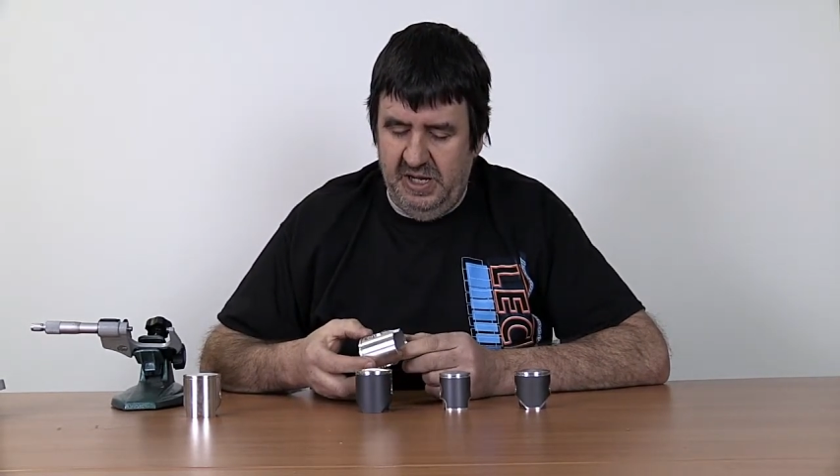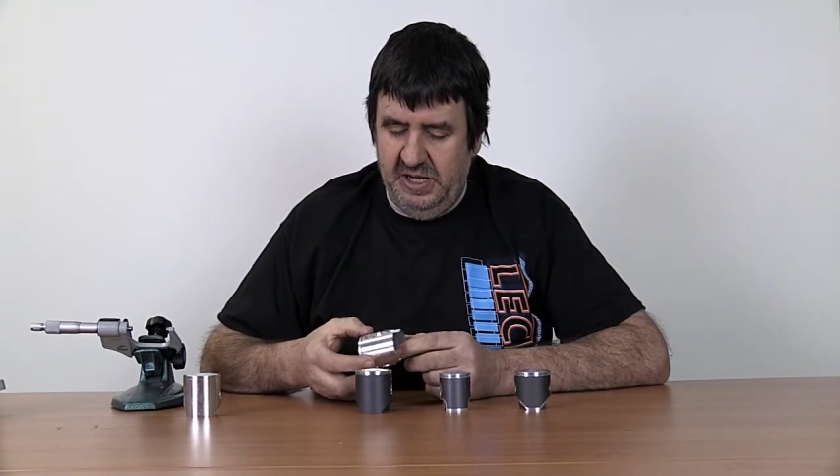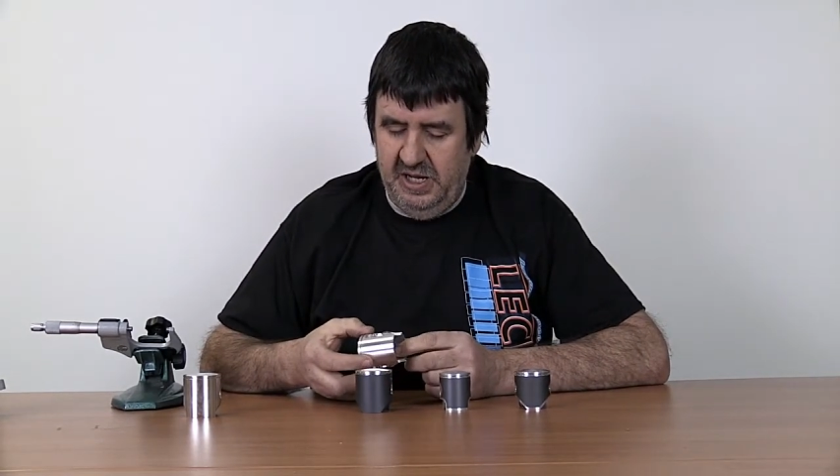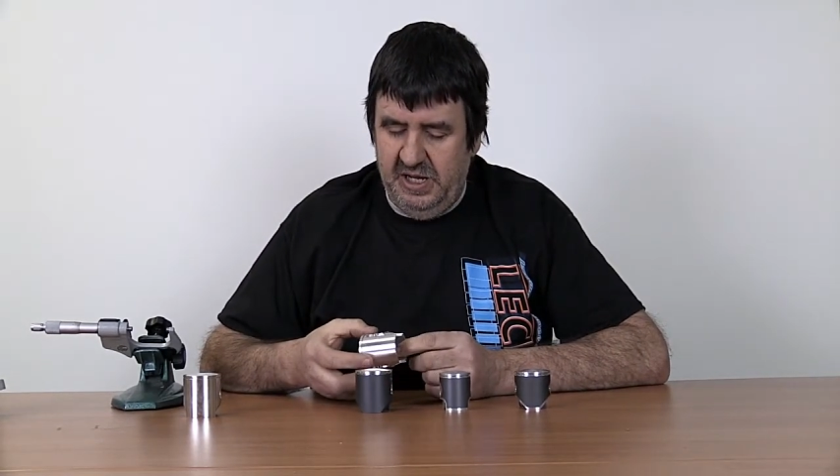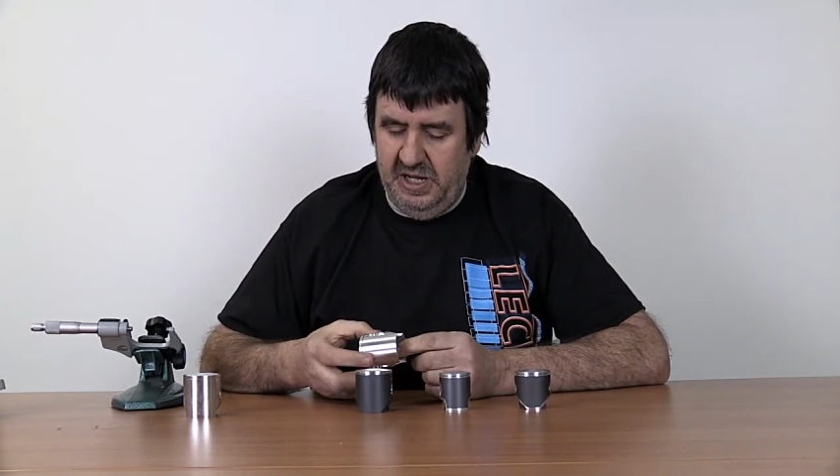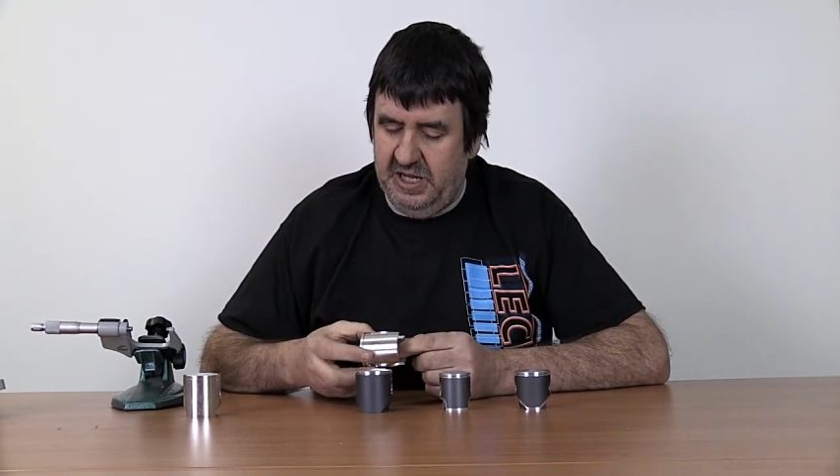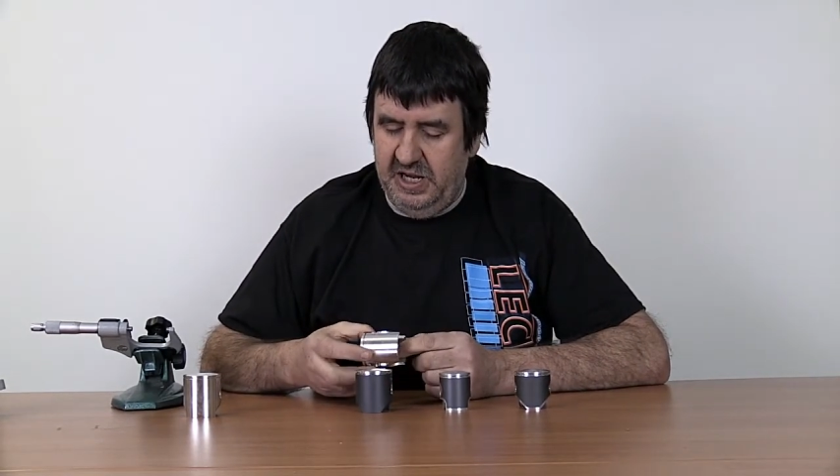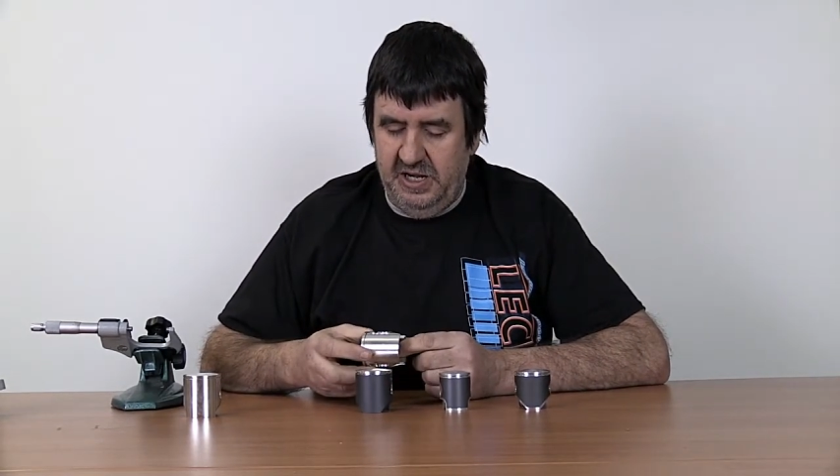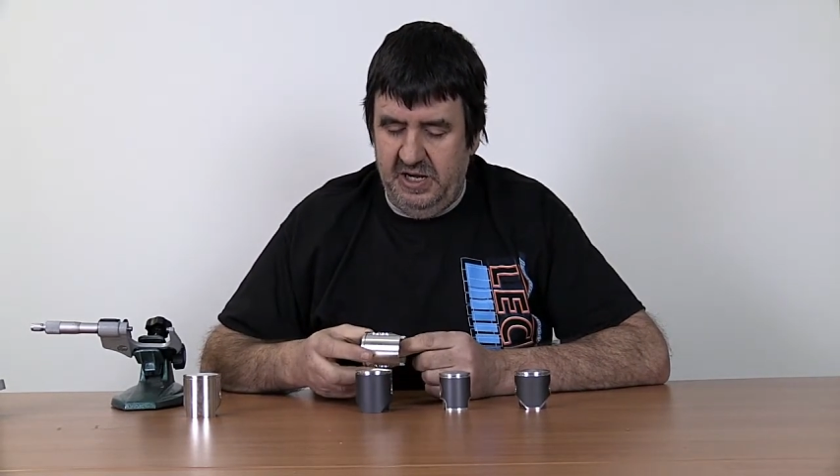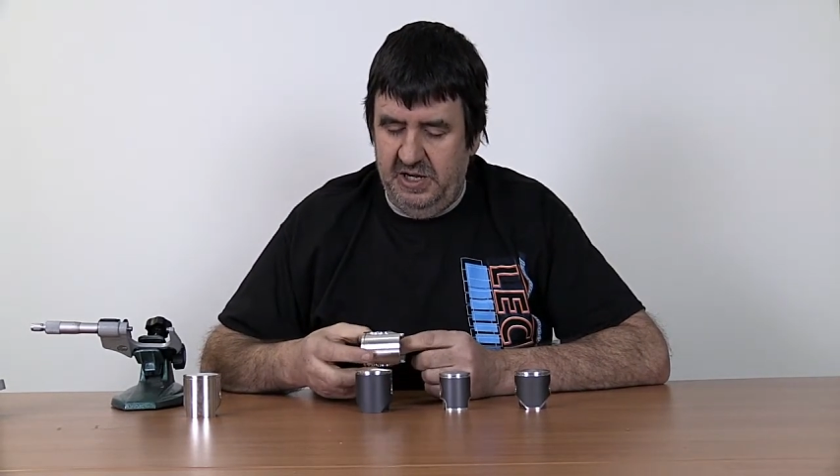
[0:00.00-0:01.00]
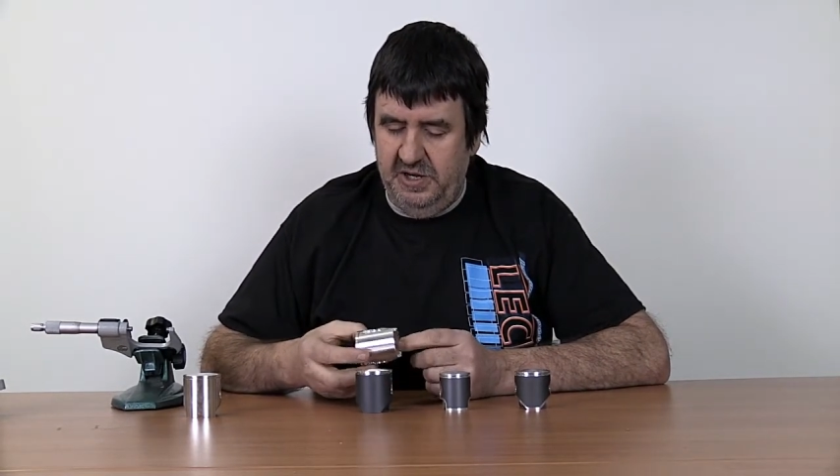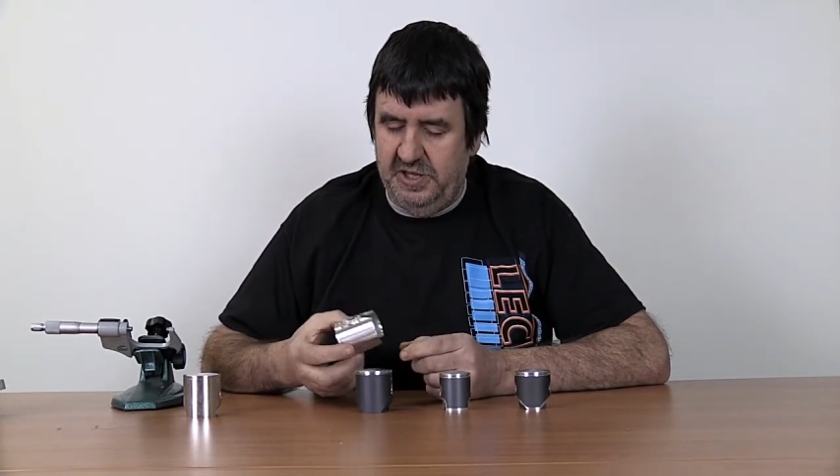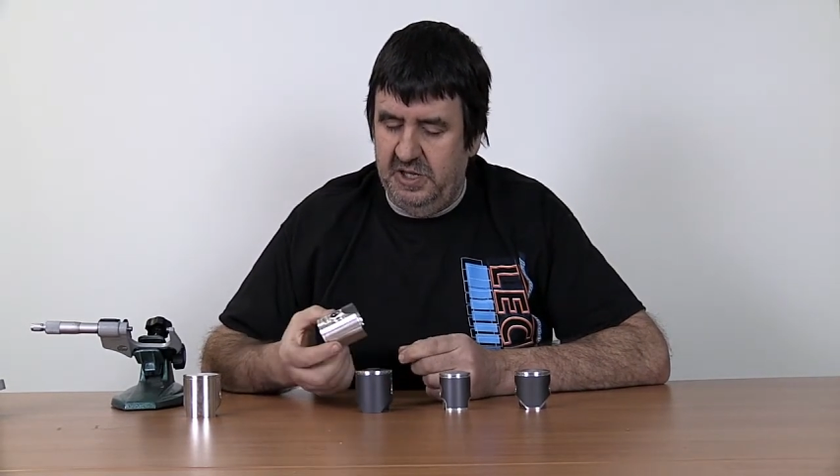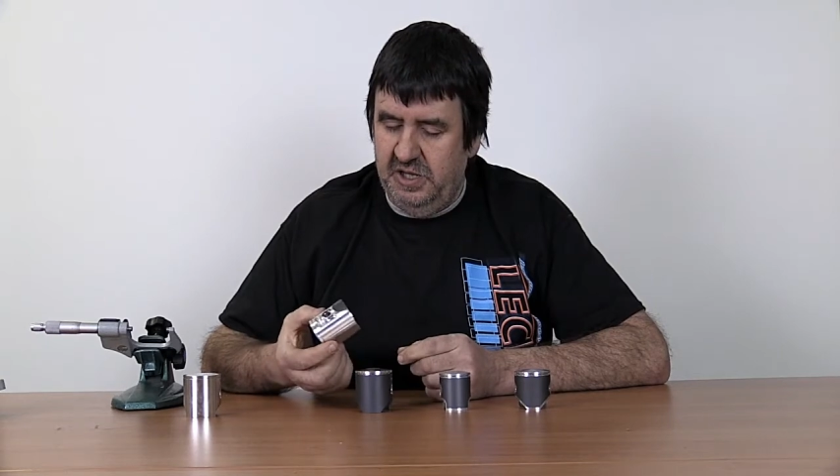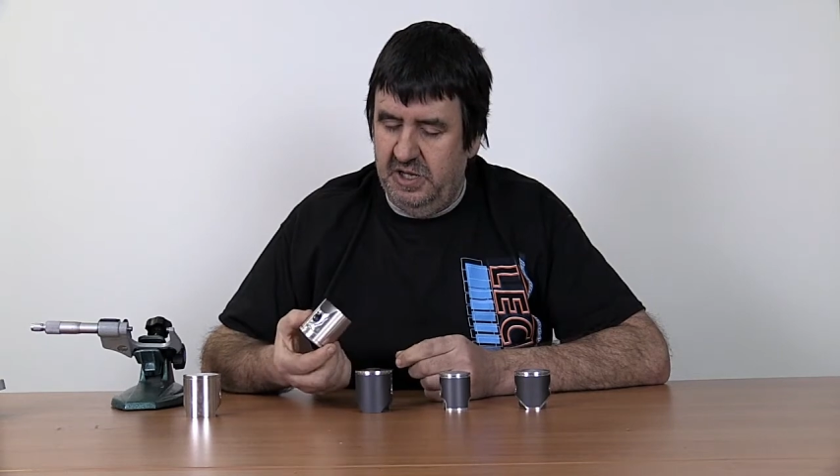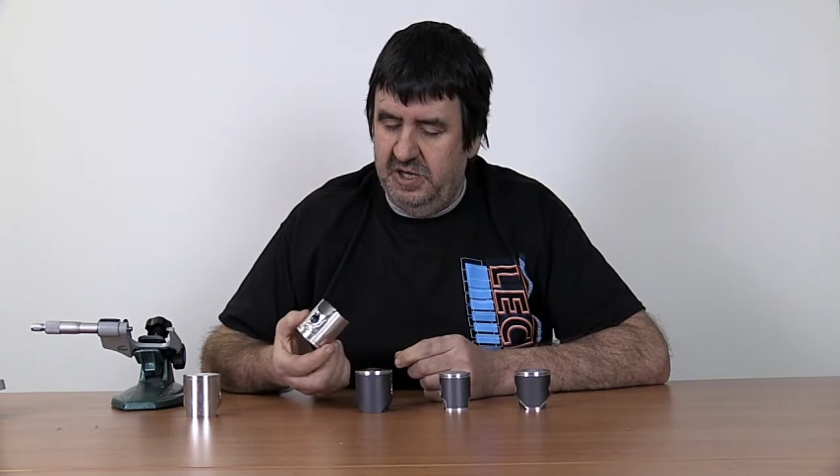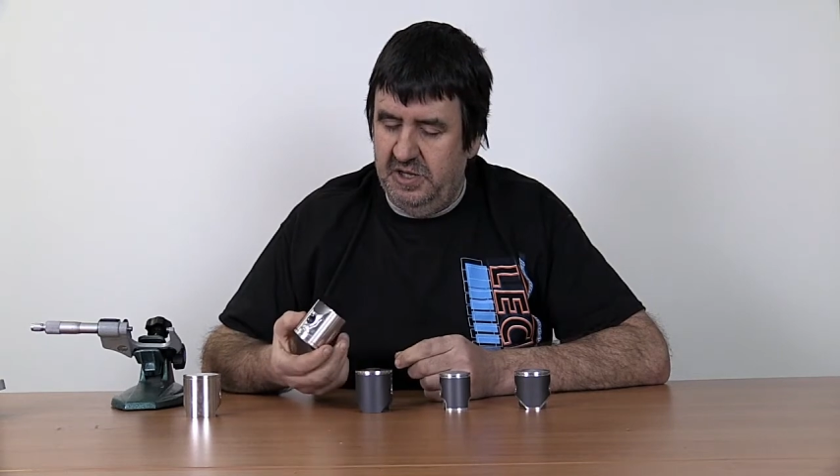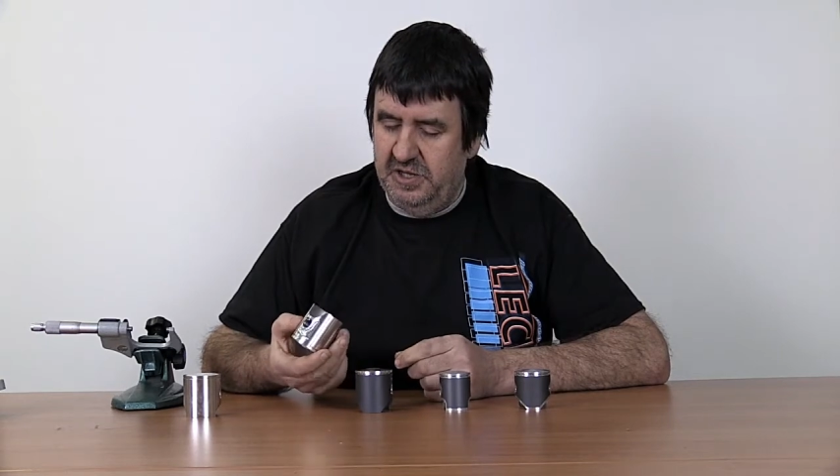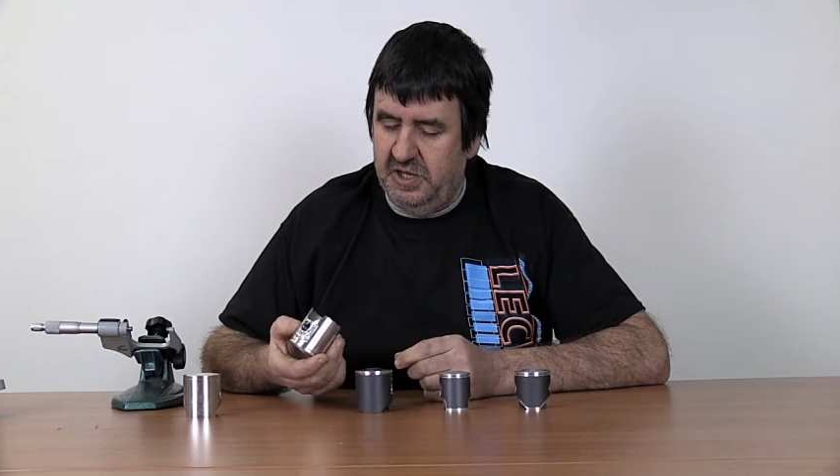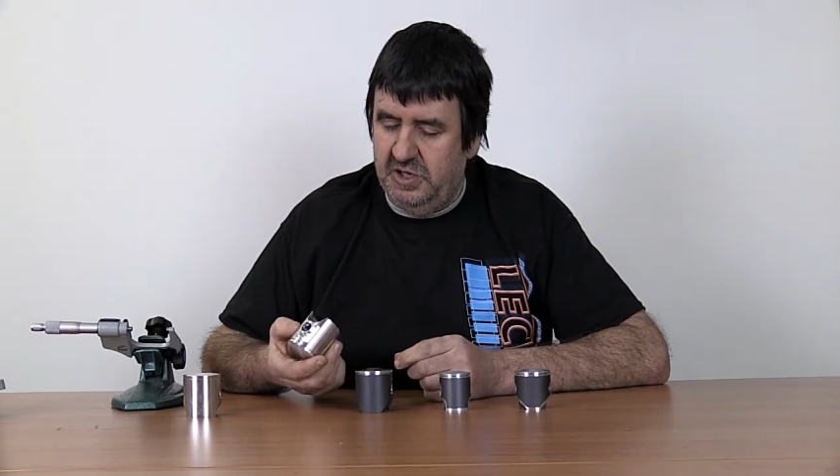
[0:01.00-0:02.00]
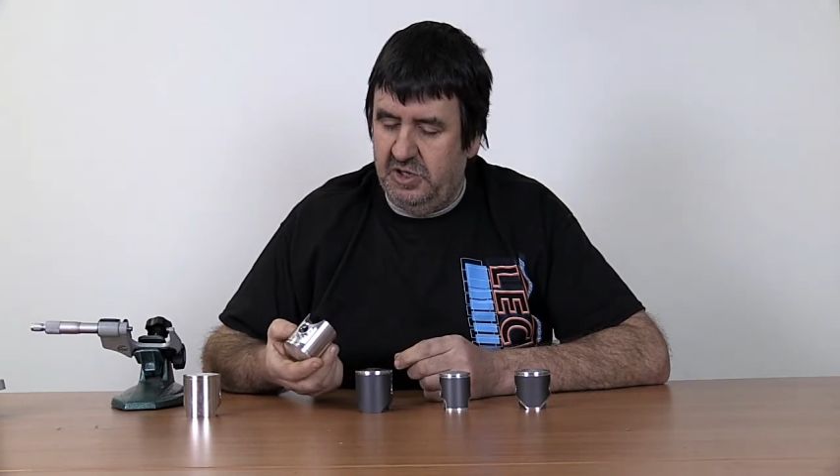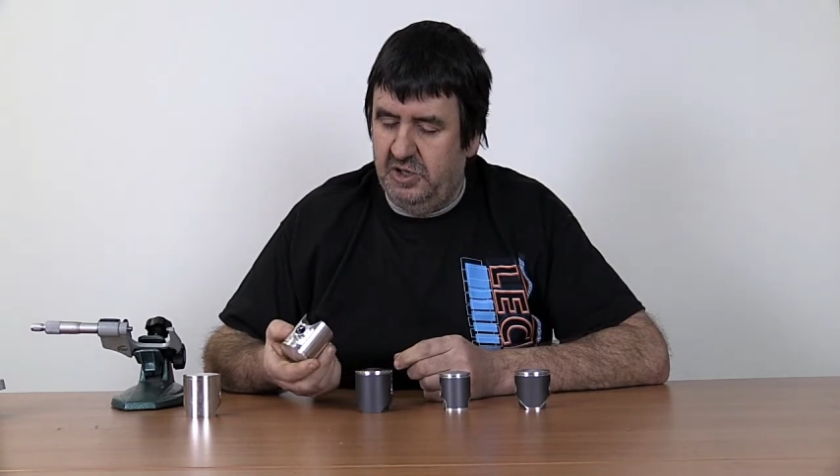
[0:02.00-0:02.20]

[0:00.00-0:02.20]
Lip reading: Again, another